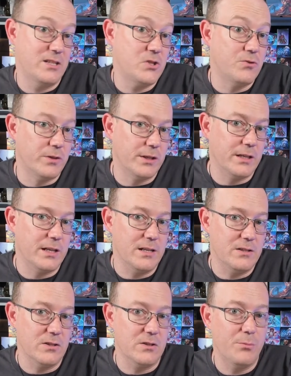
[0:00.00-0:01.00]
unless you really
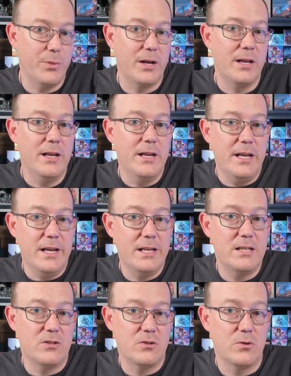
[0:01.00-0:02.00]
need to. But
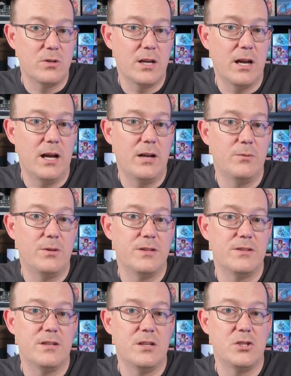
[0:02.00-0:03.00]
it is a good card with
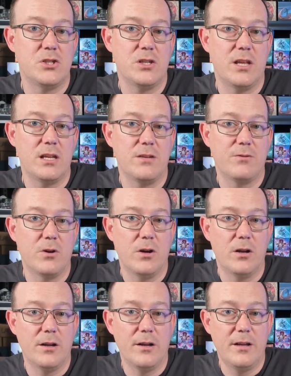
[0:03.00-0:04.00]
the synergy that you've
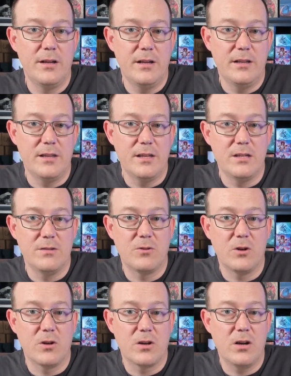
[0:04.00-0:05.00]
got. Then you've
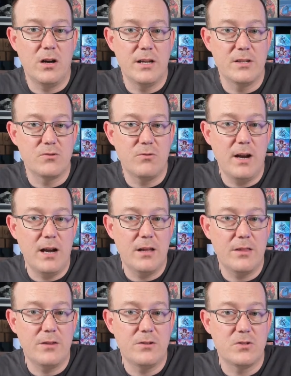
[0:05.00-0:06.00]
got Kaya's
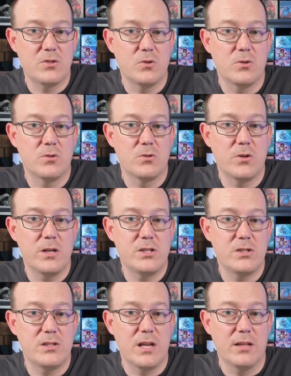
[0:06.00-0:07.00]
Wrath. Destroy all
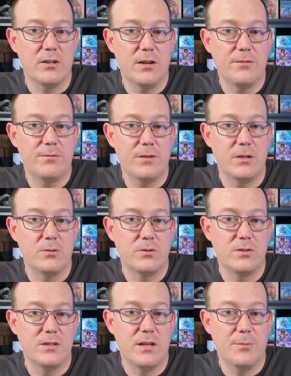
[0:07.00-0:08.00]
creatures, gain life equal
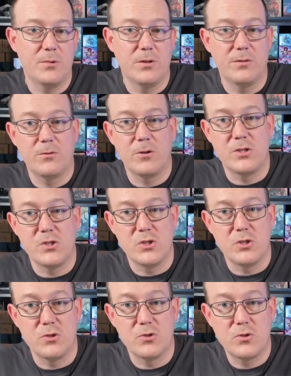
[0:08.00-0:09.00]
to the number of creatures
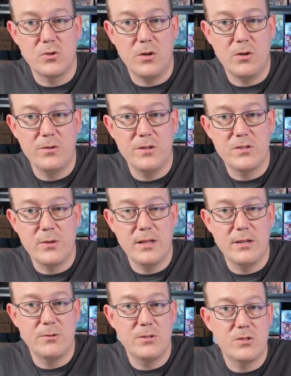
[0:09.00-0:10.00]
you controlled this way
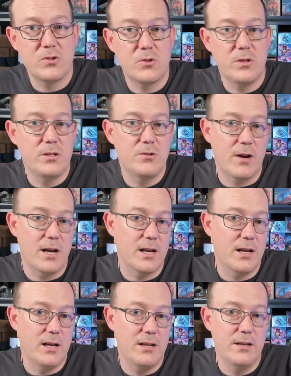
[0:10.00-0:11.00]
that were destroyed.
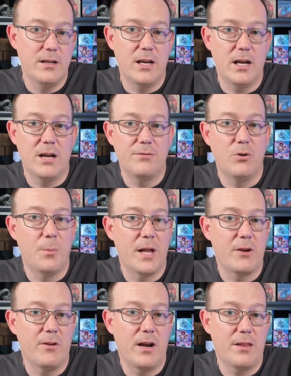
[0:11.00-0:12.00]
Great card. 4
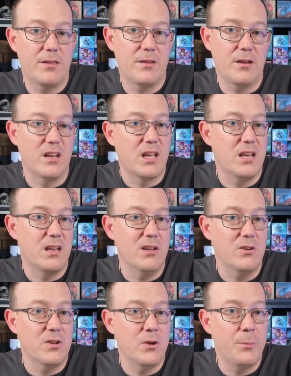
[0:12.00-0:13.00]
mana Wrath, and it can
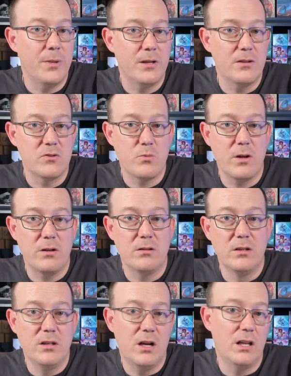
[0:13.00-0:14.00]
heal you a bit as
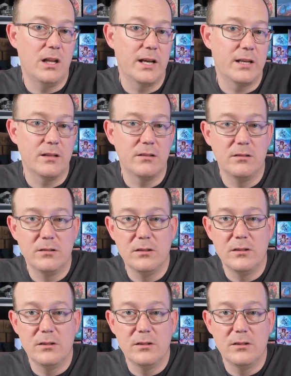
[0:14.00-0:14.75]
well. I like it.